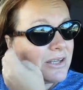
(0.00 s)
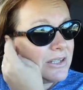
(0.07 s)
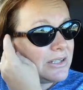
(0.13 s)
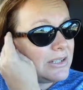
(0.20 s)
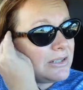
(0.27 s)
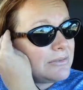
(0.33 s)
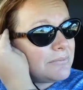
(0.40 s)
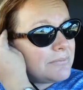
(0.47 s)

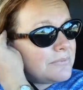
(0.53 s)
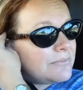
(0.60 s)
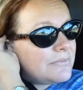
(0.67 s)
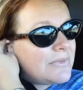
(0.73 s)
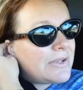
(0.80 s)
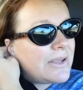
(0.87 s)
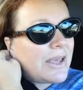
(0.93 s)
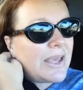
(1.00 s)
um,
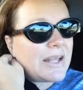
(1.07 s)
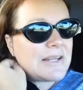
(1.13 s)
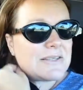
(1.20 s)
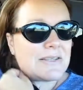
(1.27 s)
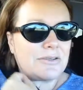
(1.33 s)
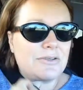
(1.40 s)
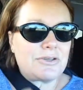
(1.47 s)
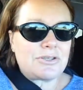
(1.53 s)
get a
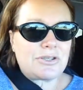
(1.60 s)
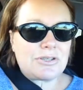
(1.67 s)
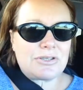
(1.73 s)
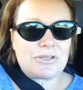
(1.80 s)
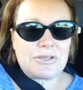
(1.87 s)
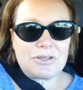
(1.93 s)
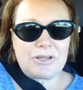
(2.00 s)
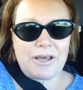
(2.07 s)
solution
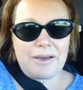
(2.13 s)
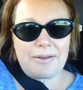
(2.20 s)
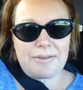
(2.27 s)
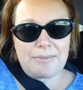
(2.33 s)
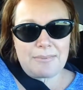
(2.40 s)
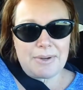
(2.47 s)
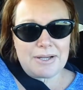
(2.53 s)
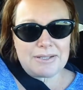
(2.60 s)
to that
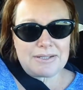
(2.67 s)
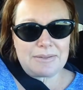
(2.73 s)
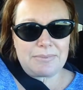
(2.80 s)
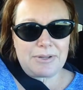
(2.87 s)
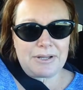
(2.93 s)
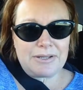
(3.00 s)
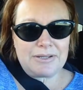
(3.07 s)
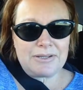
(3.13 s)
the master
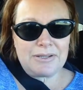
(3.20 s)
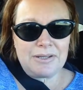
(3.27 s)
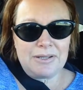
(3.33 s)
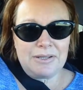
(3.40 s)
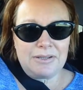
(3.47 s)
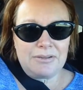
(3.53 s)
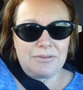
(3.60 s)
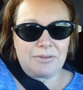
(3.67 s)
bed
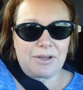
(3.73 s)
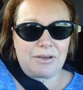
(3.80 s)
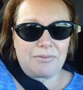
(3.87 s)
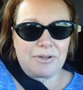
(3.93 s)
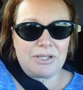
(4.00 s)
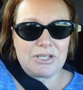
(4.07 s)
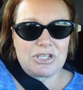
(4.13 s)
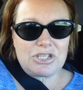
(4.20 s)
looking
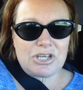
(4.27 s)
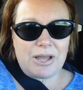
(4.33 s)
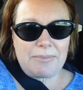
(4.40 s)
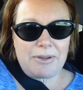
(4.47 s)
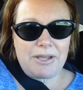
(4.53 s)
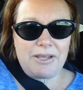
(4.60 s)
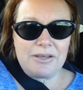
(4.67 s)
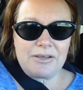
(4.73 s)
really
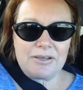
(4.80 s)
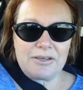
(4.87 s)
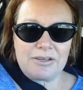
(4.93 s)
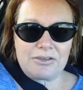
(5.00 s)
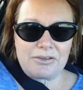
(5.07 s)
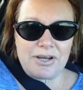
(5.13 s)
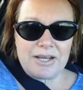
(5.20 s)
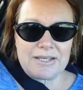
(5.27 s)
shabby
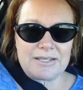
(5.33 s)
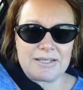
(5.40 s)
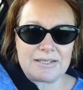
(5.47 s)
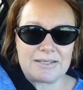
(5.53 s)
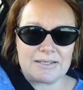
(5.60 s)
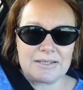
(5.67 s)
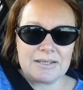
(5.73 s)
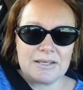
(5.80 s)

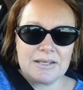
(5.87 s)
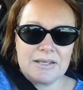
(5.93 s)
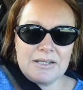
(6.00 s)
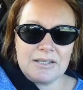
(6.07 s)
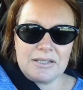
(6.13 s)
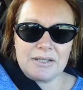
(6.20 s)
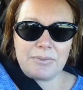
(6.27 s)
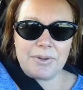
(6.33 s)
crisis
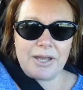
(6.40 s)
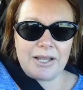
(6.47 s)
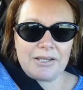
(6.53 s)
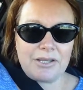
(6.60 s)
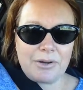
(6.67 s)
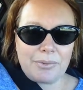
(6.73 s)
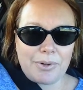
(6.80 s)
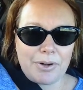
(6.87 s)
that we had
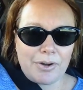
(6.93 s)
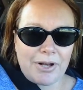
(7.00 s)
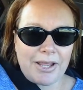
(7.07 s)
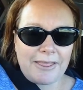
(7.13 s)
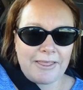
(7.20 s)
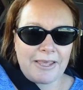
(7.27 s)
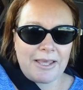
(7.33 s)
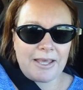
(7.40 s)
going on
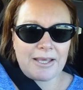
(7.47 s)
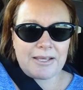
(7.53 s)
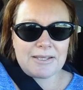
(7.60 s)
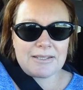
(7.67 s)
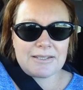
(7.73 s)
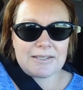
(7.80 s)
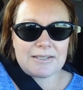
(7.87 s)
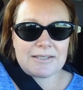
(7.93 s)
in there.
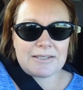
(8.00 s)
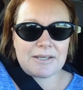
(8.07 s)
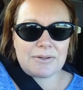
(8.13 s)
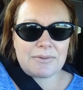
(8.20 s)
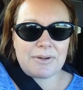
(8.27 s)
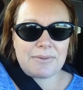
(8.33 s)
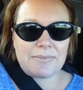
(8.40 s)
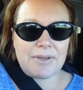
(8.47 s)

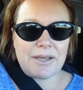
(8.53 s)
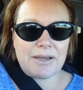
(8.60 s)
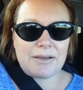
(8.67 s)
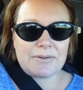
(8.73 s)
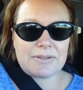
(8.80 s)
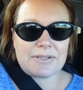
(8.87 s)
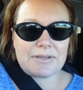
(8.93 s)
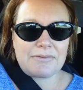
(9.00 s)
So um, yeah, it
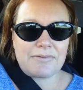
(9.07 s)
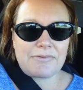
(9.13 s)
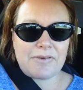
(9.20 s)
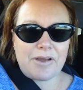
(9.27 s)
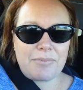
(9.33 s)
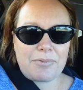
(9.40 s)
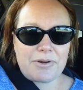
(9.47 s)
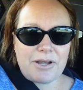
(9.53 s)
was sort of
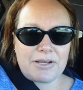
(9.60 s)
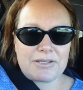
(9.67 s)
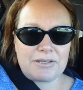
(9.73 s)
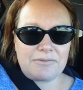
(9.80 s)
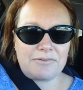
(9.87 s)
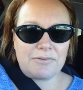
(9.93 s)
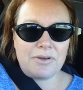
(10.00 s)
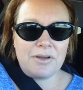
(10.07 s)
very
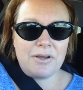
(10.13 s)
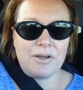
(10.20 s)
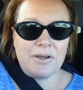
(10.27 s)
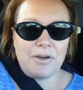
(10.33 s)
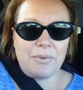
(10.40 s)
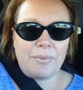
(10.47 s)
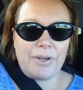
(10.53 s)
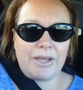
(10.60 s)
productive
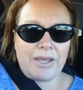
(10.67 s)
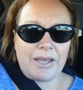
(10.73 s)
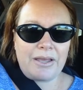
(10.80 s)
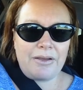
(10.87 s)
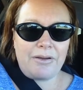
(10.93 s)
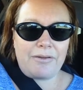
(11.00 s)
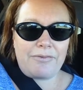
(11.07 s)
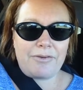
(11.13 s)

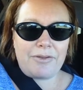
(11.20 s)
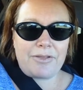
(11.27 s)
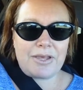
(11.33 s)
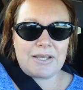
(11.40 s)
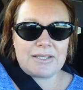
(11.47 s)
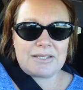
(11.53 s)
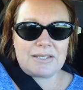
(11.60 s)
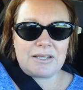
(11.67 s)
weekend. Got a few
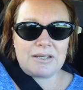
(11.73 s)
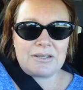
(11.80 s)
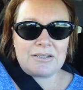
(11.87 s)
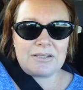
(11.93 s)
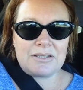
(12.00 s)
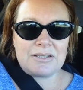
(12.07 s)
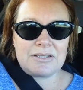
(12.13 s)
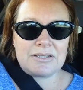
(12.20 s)
things
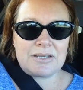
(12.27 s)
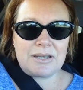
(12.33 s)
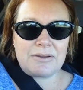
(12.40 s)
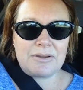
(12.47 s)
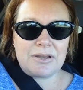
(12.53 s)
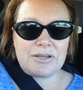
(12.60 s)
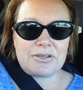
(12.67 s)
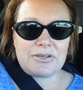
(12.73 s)
done and uh,
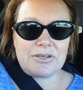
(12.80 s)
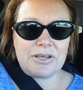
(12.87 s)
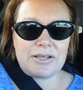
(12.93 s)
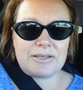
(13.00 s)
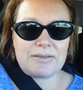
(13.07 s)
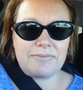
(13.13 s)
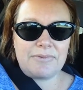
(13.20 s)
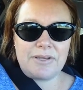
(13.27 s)
yeah, should get
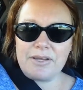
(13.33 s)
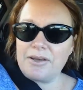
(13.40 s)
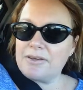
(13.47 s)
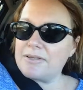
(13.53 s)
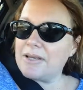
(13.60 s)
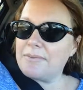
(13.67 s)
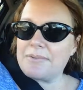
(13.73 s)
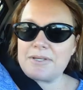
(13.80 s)
some
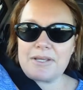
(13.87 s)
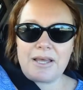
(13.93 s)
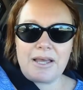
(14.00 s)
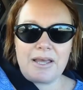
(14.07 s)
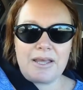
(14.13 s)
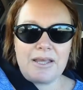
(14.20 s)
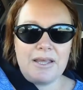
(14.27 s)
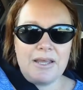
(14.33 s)
videos up
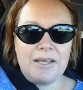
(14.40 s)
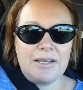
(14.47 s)
today